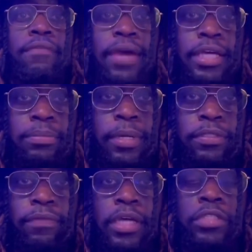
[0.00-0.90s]

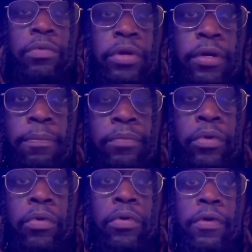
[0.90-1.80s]
aspect of that square,
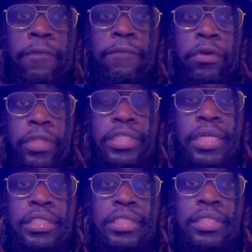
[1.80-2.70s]
or feel the
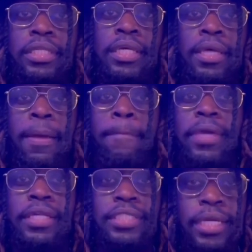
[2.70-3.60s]
tension,
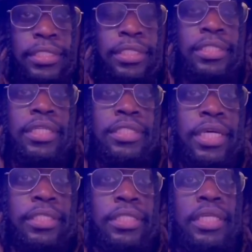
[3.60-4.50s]
pay attention to the
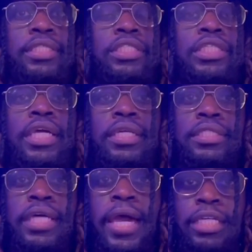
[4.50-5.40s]
tension, and to
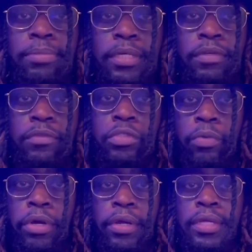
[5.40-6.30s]
change the aspect of the
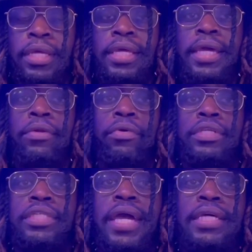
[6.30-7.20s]
square in order
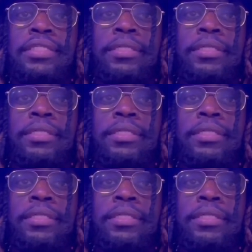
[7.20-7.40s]
to actually